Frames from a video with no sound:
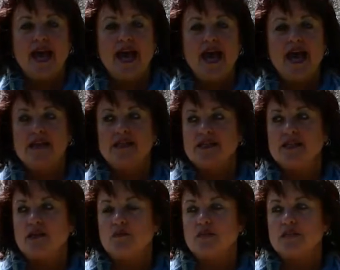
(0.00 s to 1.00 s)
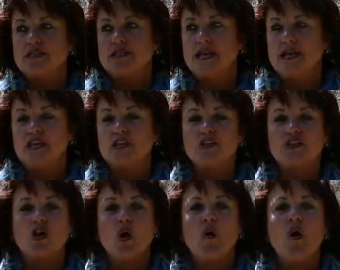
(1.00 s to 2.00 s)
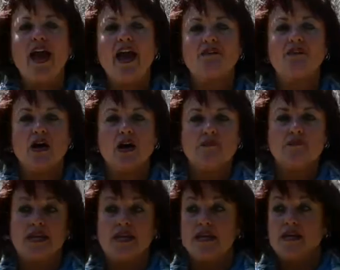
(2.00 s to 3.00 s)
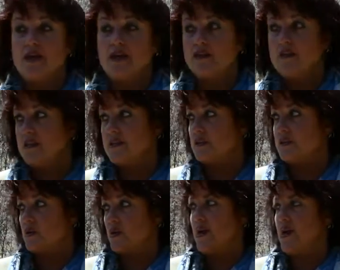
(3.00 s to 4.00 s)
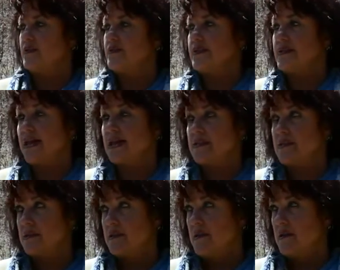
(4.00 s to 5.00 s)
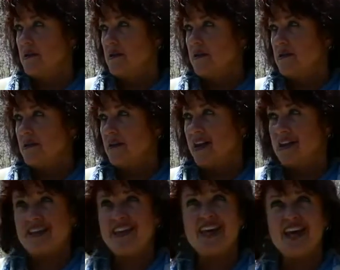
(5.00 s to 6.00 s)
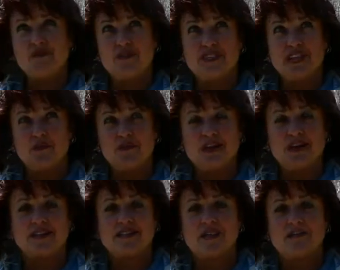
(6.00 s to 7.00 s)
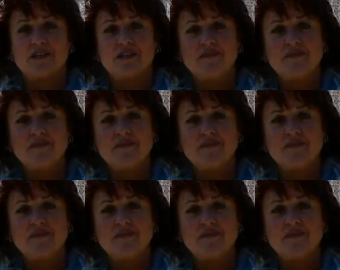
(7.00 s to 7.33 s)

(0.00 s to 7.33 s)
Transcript: And it was laying so heavy on me on these trails that I think every day without exception,